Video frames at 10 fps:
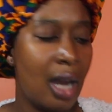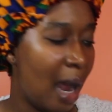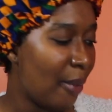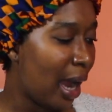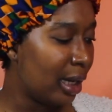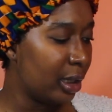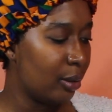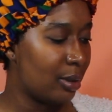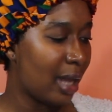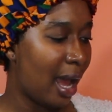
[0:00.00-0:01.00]
I'm not gonna
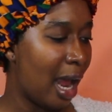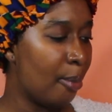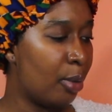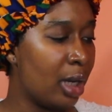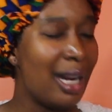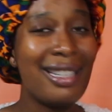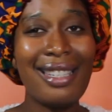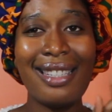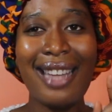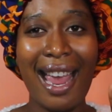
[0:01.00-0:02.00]
use that. I'm going
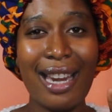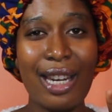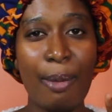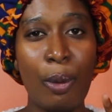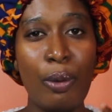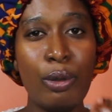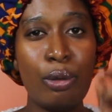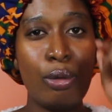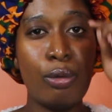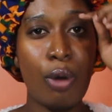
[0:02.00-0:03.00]

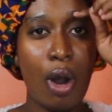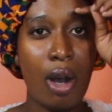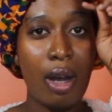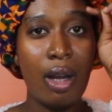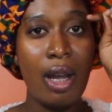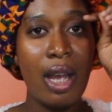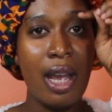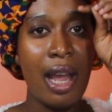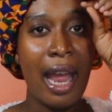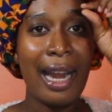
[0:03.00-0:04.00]
to draw
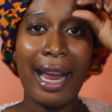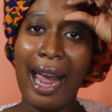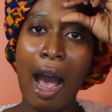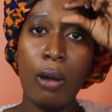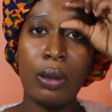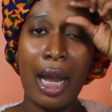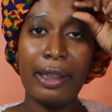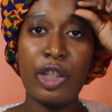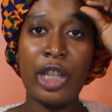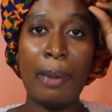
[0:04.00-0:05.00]
and outline
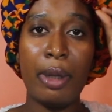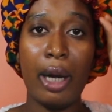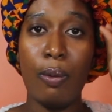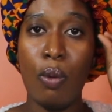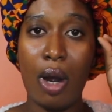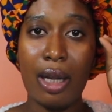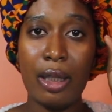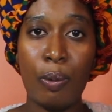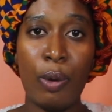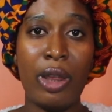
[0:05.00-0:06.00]
the shape that I
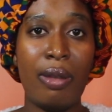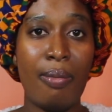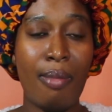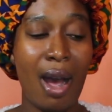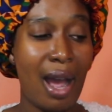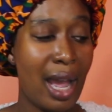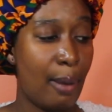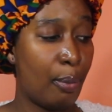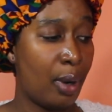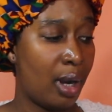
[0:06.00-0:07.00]
want with
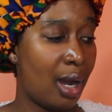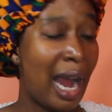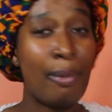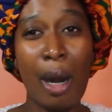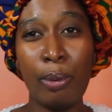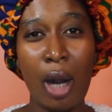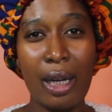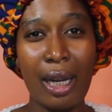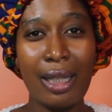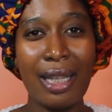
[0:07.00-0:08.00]
my eyebrow
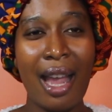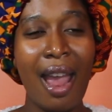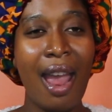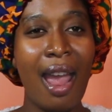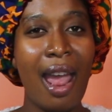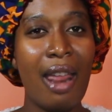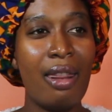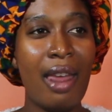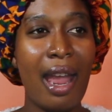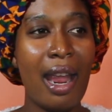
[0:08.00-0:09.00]
product, and
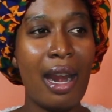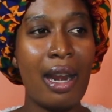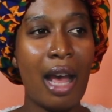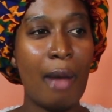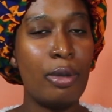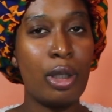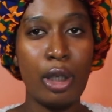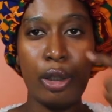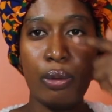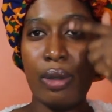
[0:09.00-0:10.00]
then I'm just
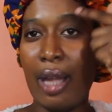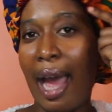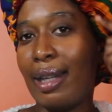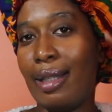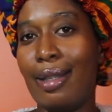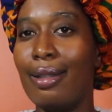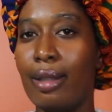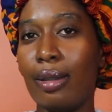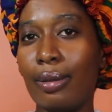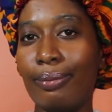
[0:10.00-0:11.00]
gonna use that as a
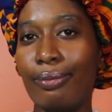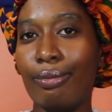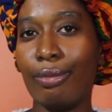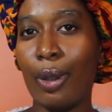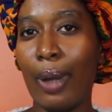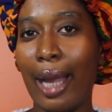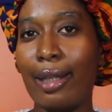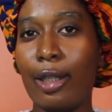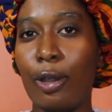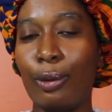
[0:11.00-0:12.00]
stencil. Okay,
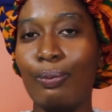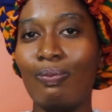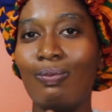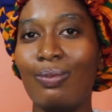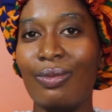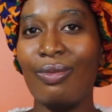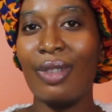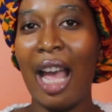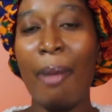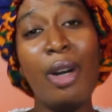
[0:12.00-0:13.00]
so
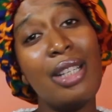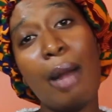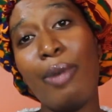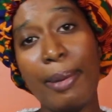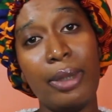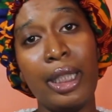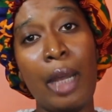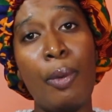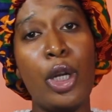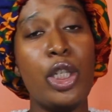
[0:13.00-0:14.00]
I'm gonna stop rambling
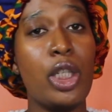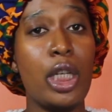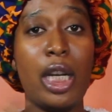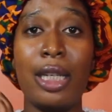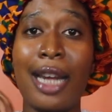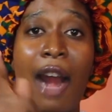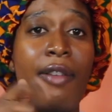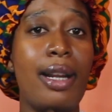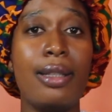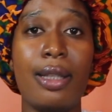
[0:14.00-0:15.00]
and we're just gonna dive
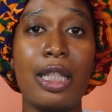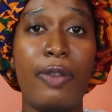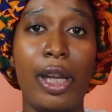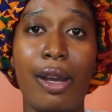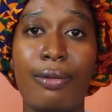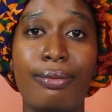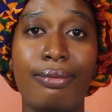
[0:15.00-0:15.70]
right into this video.